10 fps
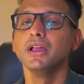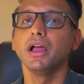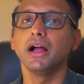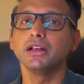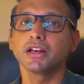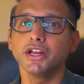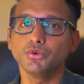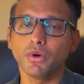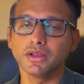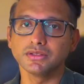I'll try to
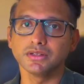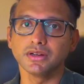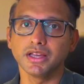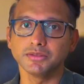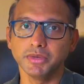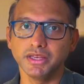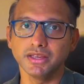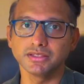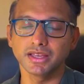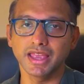answer as many as
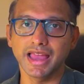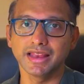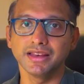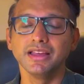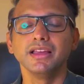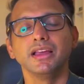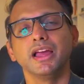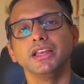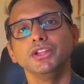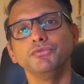I can.
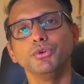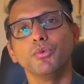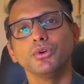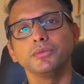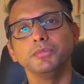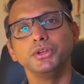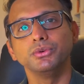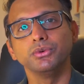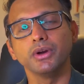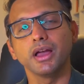And if you want me
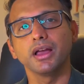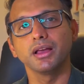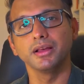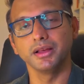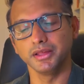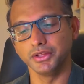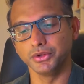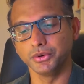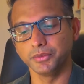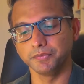to,
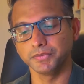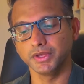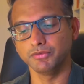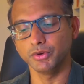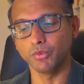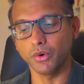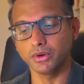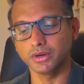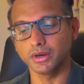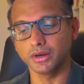if you want
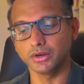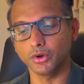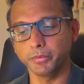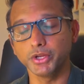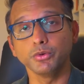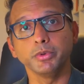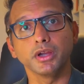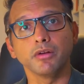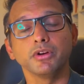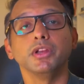a topic to be
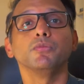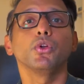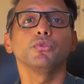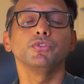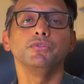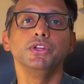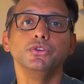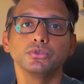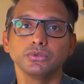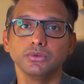covered in one of the
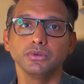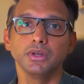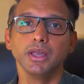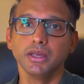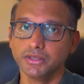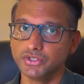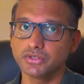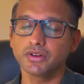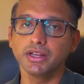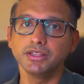videos, don't just
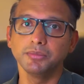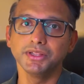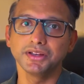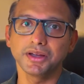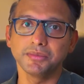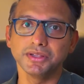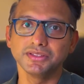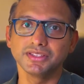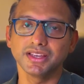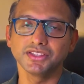write them in the comments
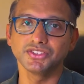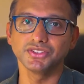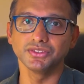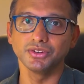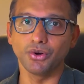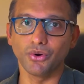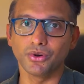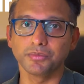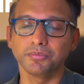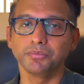section or
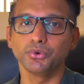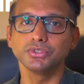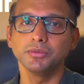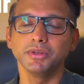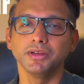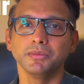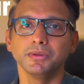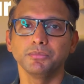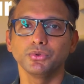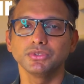post
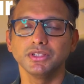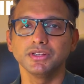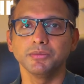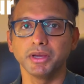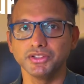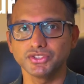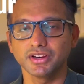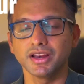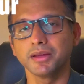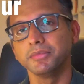it in my
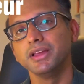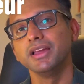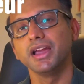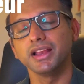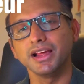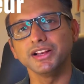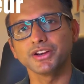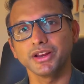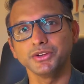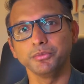Instagram, and I'll
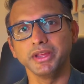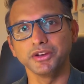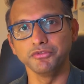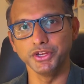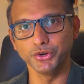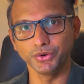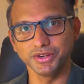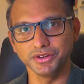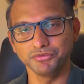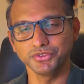try to make a video on it
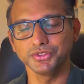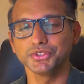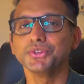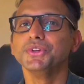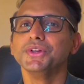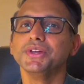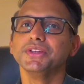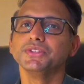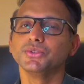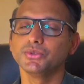in future.
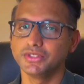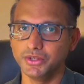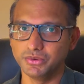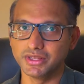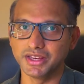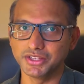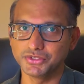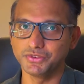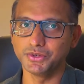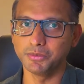So see you in the next
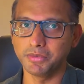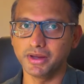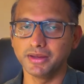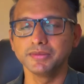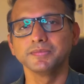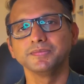video. Bye.